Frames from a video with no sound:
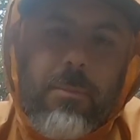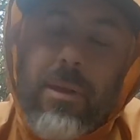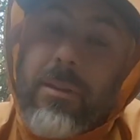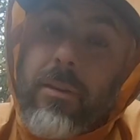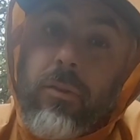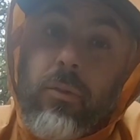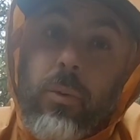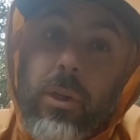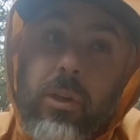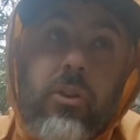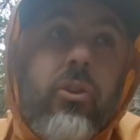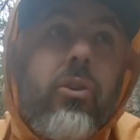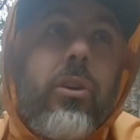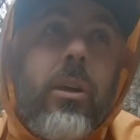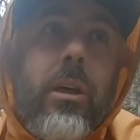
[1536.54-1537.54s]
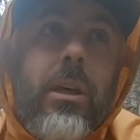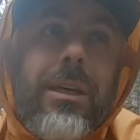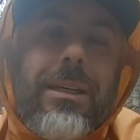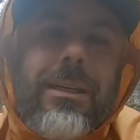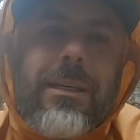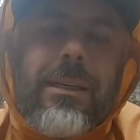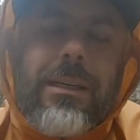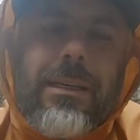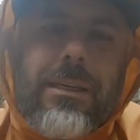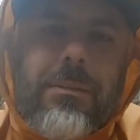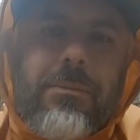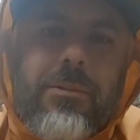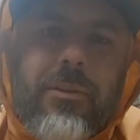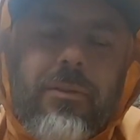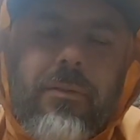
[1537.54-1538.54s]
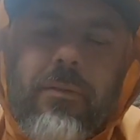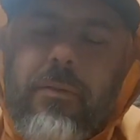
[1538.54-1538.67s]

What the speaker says: made the switch. Just